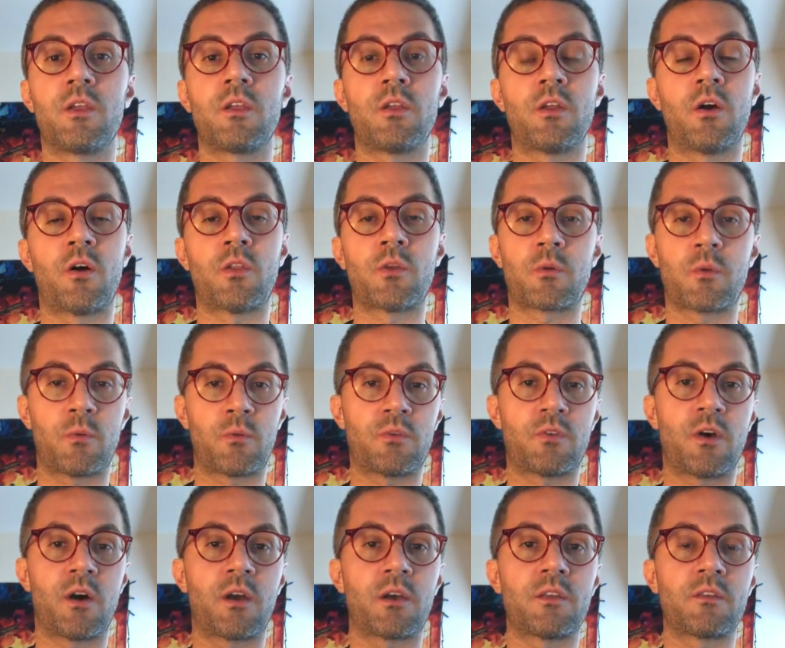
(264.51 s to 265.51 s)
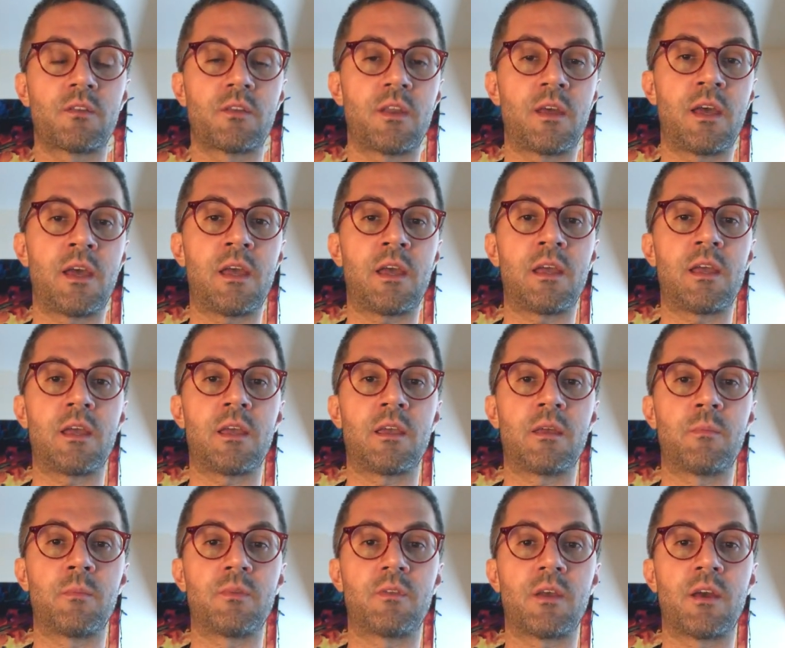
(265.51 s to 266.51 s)
Like we were talking today
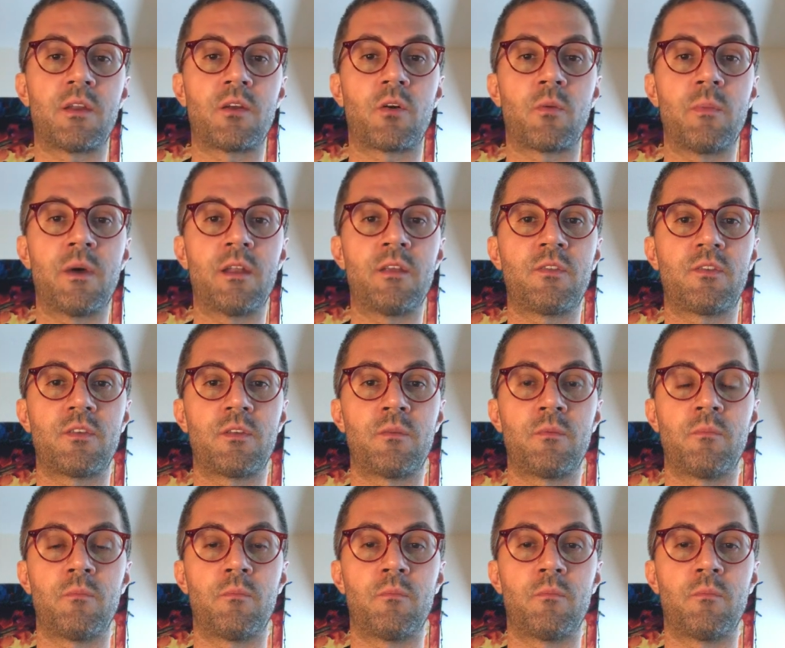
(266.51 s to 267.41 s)
in botanical medicine,